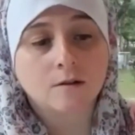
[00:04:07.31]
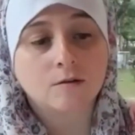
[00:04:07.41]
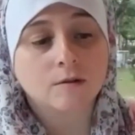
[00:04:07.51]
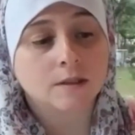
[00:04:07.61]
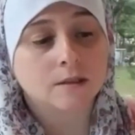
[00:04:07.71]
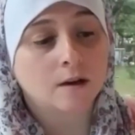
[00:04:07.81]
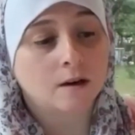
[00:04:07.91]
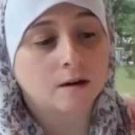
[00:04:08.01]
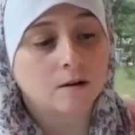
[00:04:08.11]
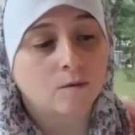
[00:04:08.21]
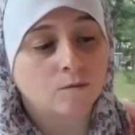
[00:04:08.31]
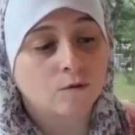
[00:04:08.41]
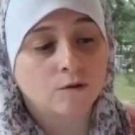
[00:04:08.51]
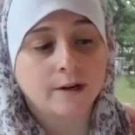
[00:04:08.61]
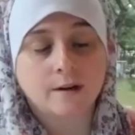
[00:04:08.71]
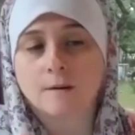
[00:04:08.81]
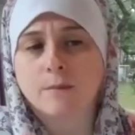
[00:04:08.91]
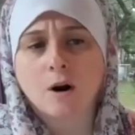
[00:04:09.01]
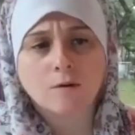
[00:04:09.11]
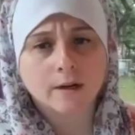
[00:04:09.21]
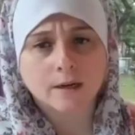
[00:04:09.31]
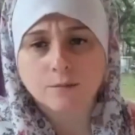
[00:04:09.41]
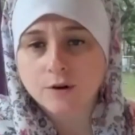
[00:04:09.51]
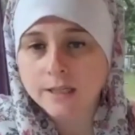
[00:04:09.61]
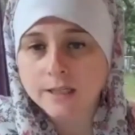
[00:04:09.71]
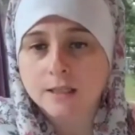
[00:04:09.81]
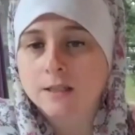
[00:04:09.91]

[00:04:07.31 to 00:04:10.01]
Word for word: who is a warrior, a poet, a priestess,